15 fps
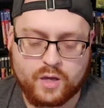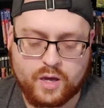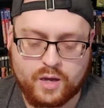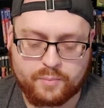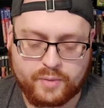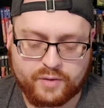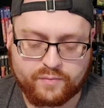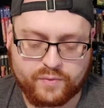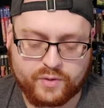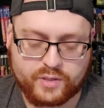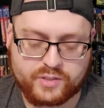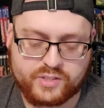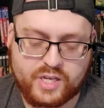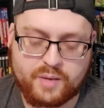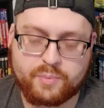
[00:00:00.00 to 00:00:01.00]
Like, for
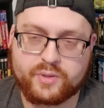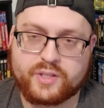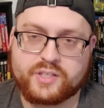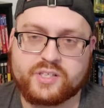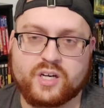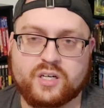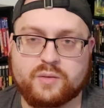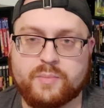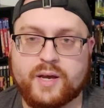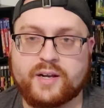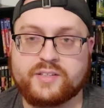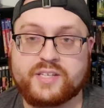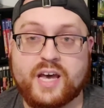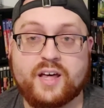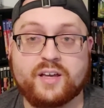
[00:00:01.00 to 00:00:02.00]
example, they talked about
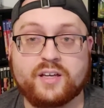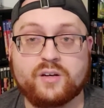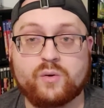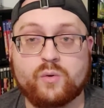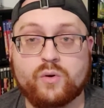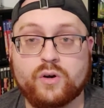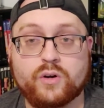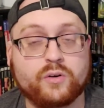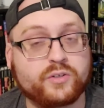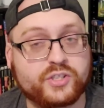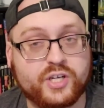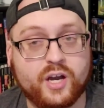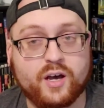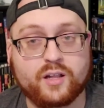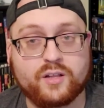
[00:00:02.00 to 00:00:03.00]
Italian horror or
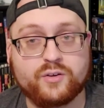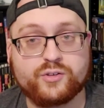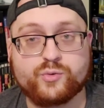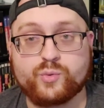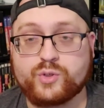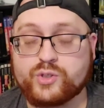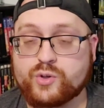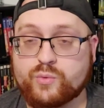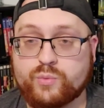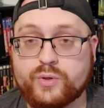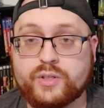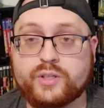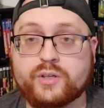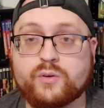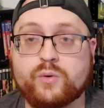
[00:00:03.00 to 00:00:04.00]
giallos, which is a
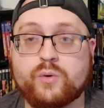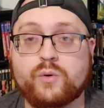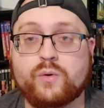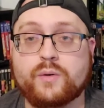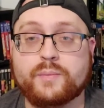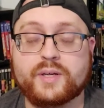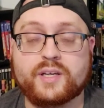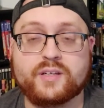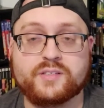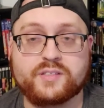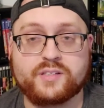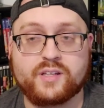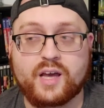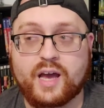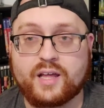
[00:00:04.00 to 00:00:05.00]
really cool one
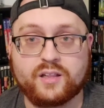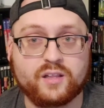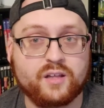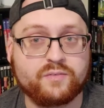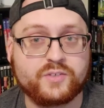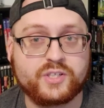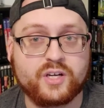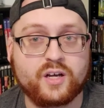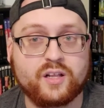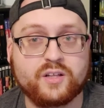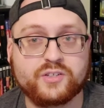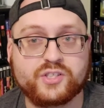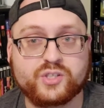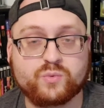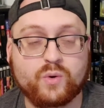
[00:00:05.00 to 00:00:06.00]
because I love
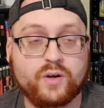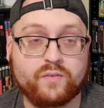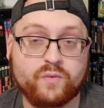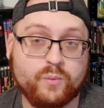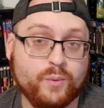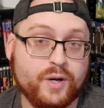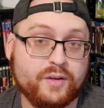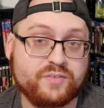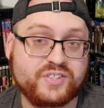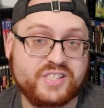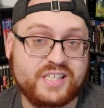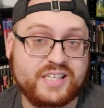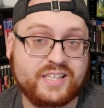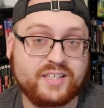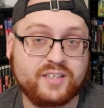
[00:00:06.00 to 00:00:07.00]
giallos as well from what I've
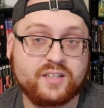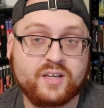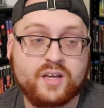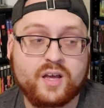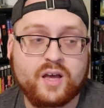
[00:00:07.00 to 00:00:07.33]
seen.